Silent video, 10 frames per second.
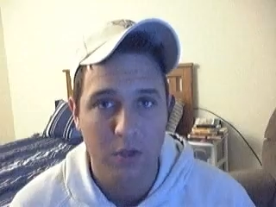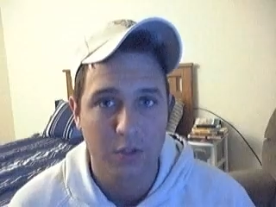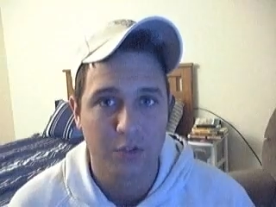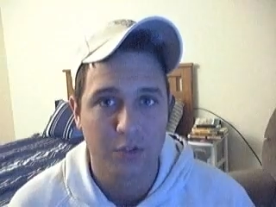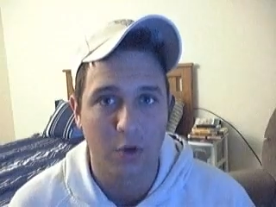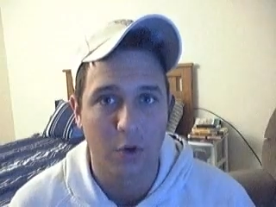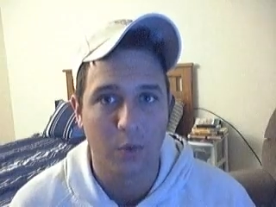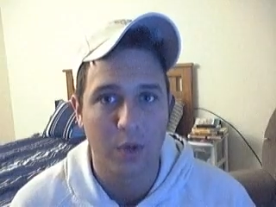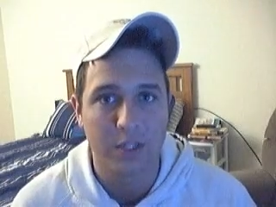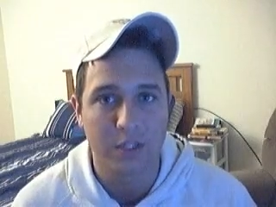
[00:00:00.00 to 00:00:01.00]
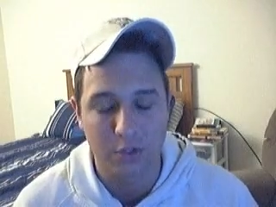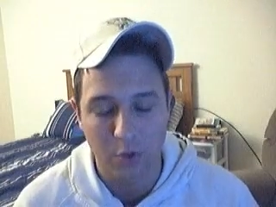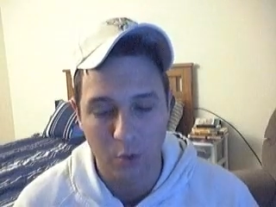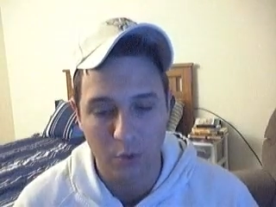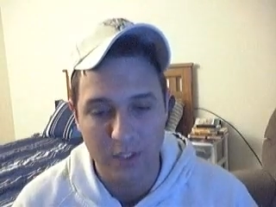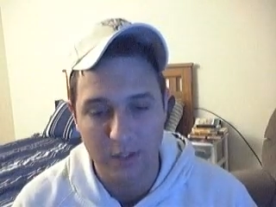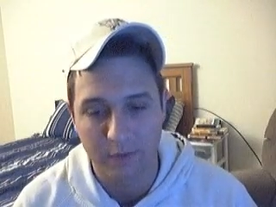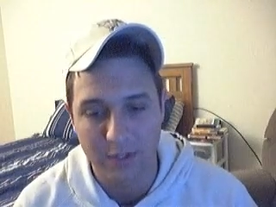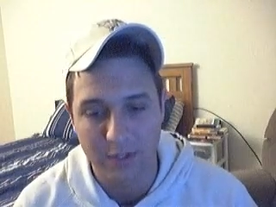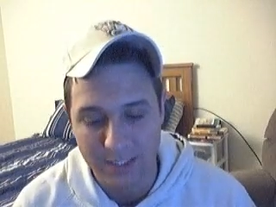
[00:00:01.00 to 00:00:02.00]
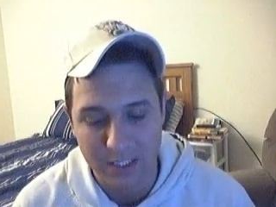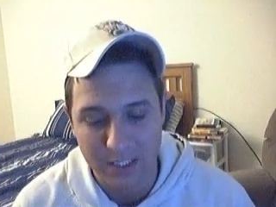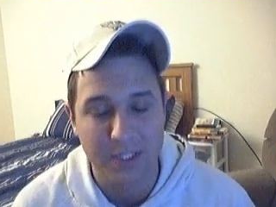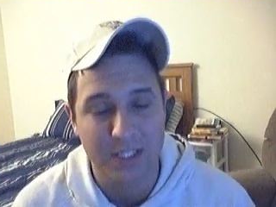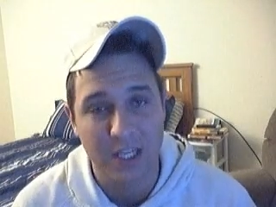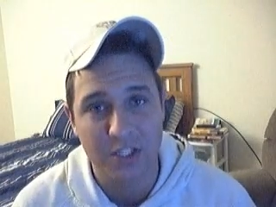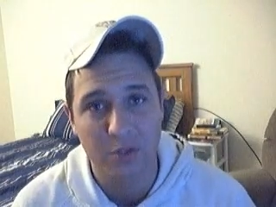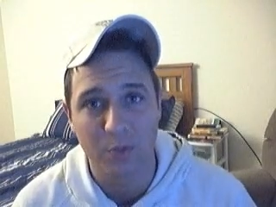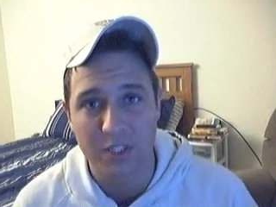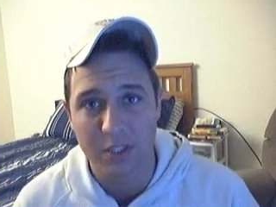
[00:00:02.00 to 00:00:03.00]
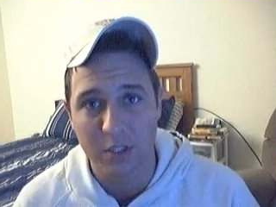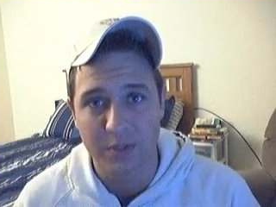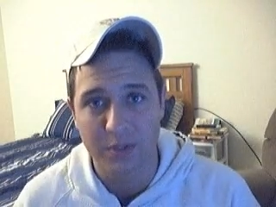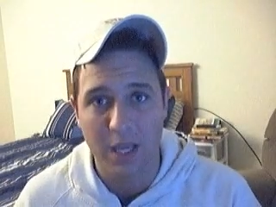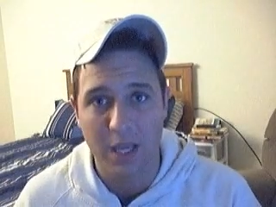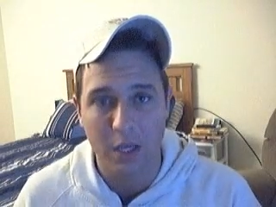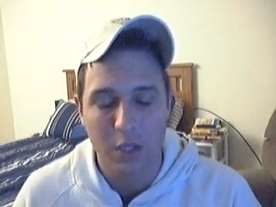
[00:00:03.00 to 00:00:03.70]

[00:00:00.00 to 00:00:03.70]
So it's a totally different dispensation. We still take